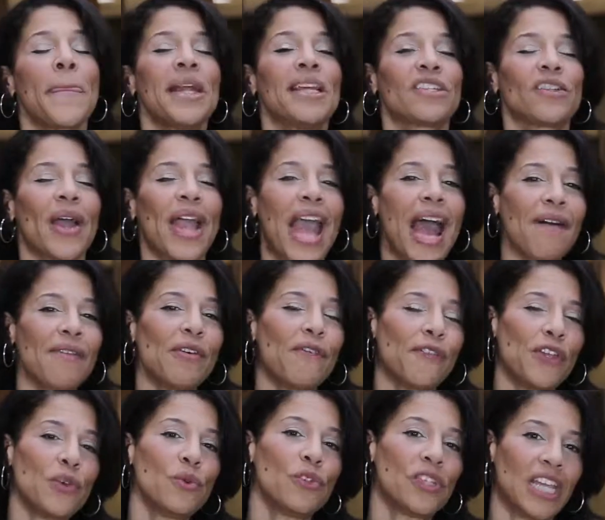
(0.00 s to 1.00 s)
So I have a
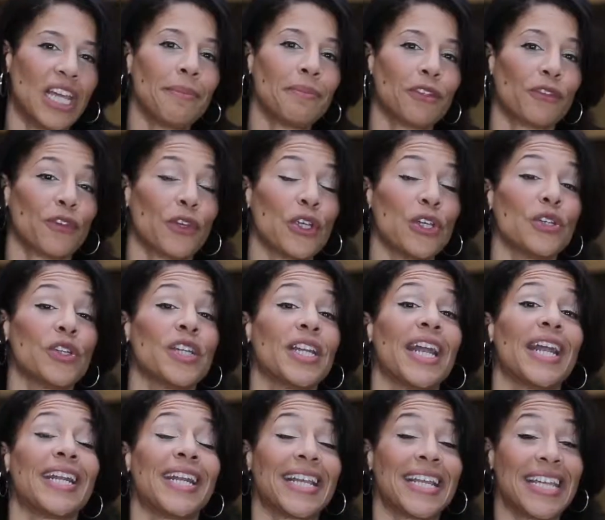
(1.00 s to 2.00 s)
few tips for you
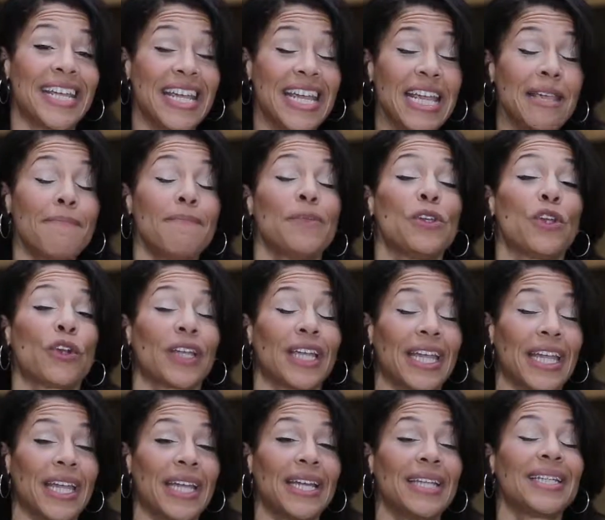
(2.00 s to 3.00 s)
today to keep your
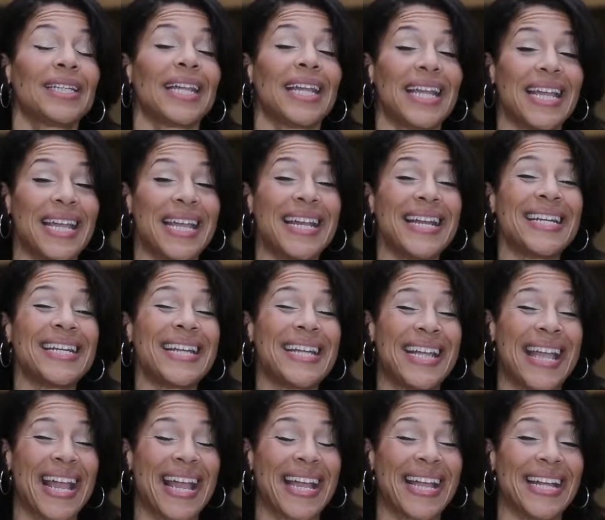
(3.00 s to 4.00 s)
kids
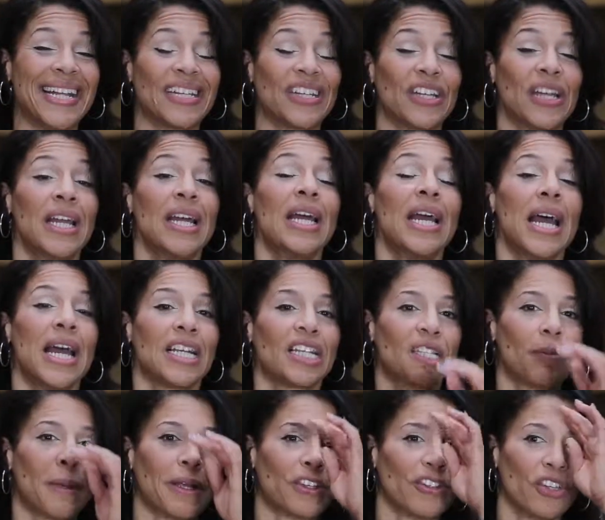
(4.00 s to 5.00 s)
engaged,
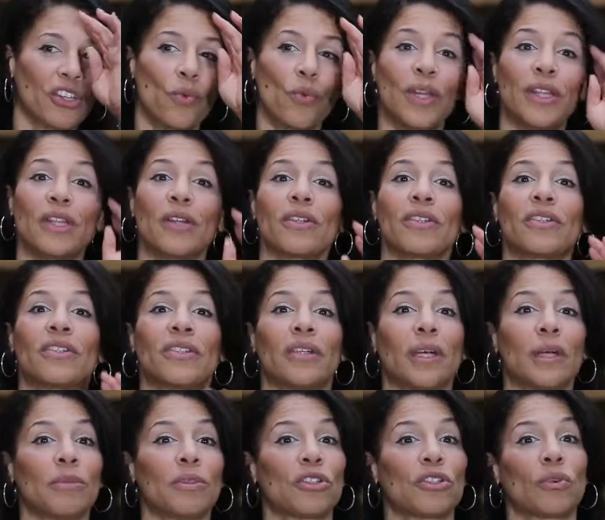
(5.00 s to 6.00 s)
especially when there's
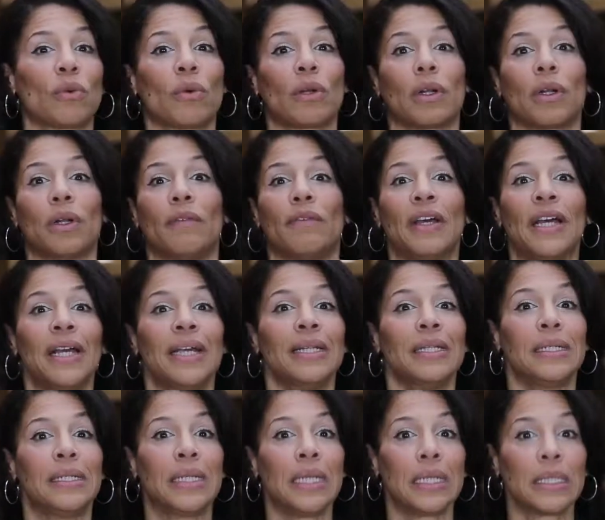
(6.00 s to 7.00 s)
some sort of
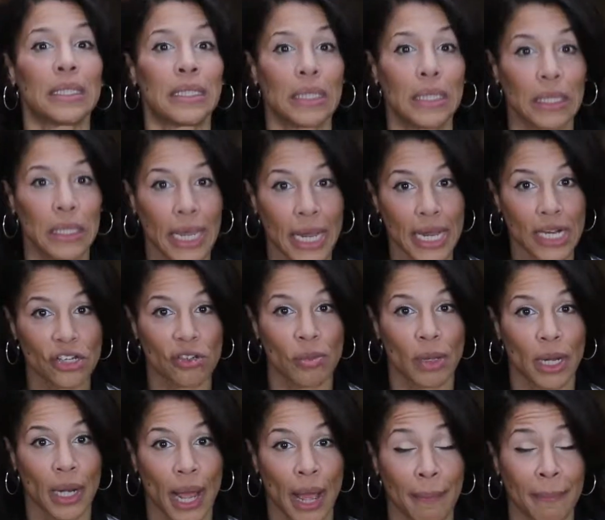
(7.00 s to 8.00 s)

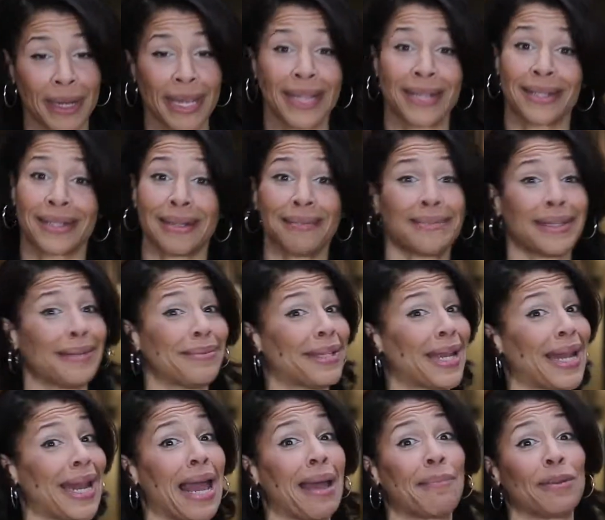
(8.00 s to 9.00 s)
disengagement happening. And sometimes
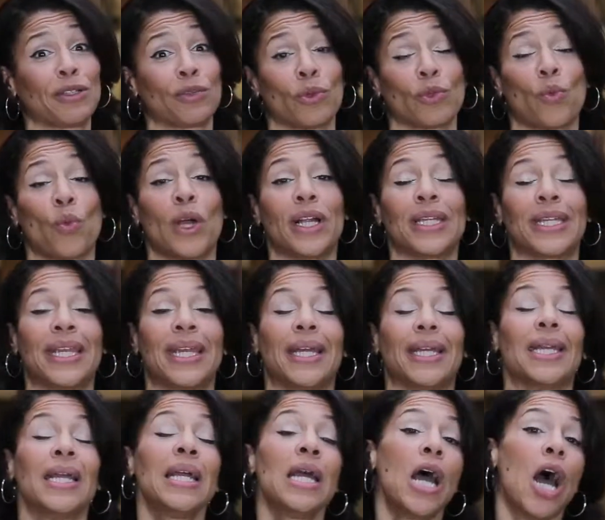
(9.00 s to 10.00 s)
that happens with one
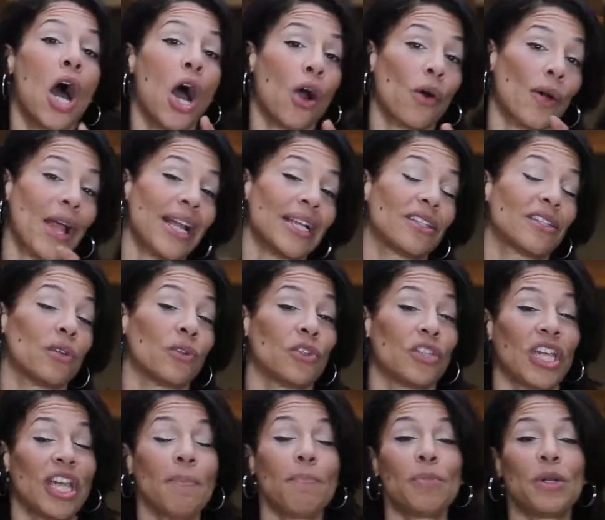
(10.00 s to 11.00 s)
kid. All right, so
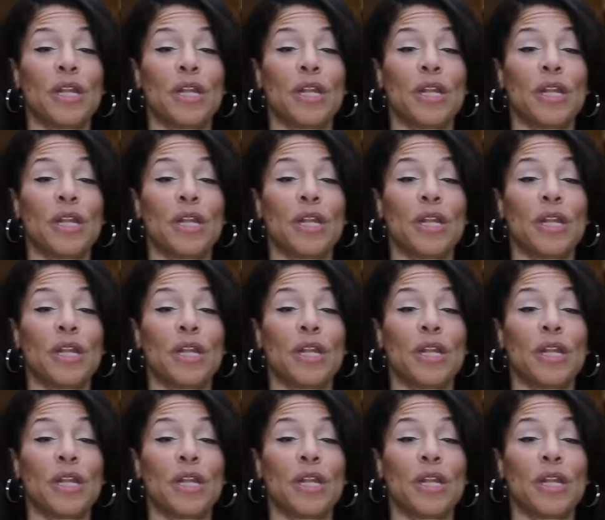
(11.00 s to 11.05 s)
tip